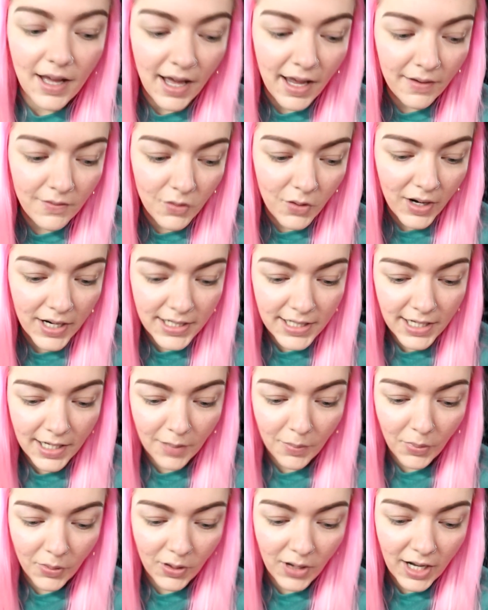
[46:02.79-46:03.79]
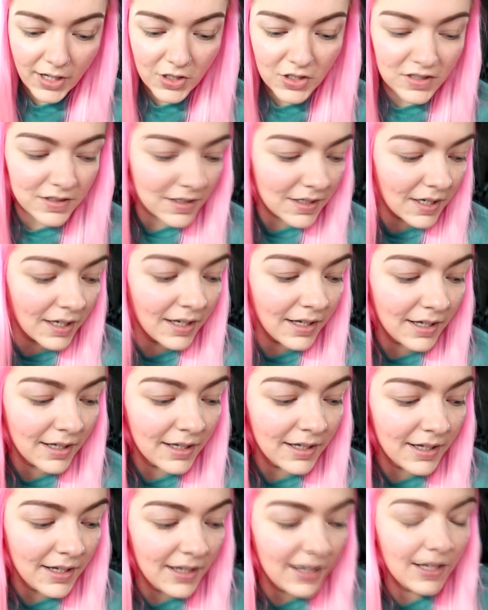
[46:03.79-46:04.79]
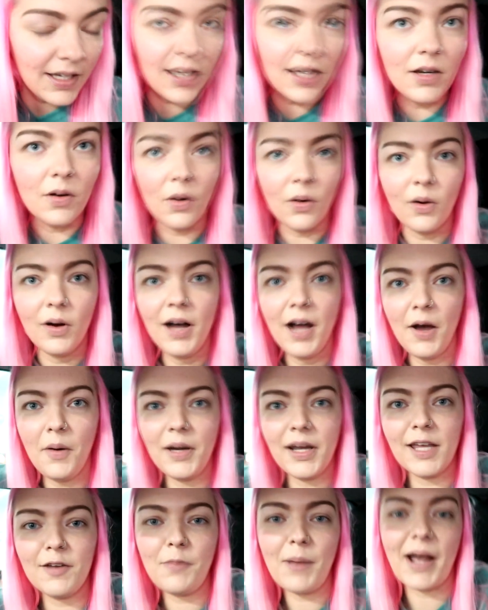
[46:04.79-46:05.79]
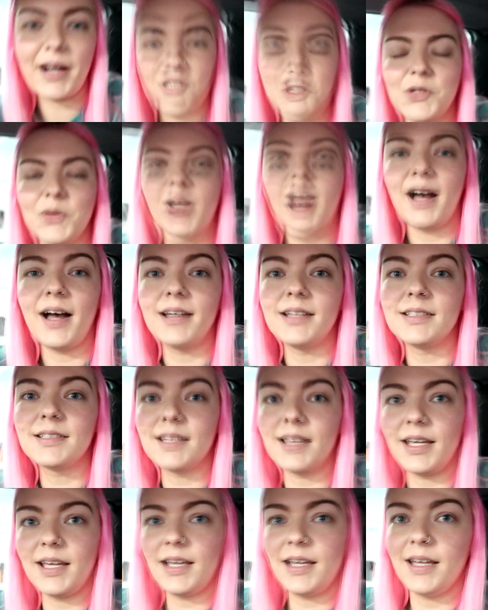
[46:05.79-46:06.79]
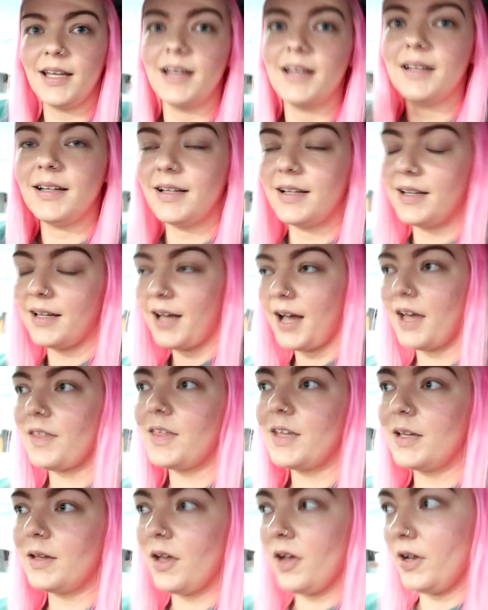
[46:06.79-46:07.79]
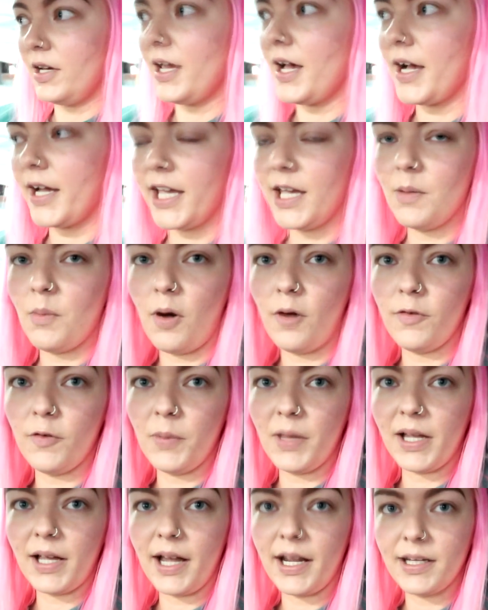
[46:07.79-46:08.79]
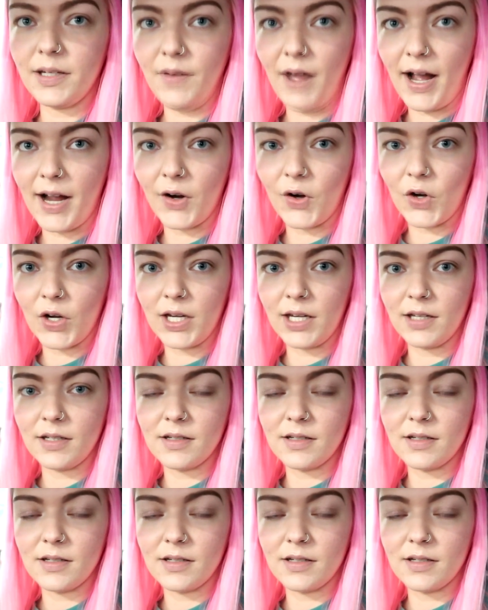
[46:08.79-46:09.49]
I have no idea. But I just, you know, I want to give back to you guys. Like, I think earlier I came off a bit kind of angry.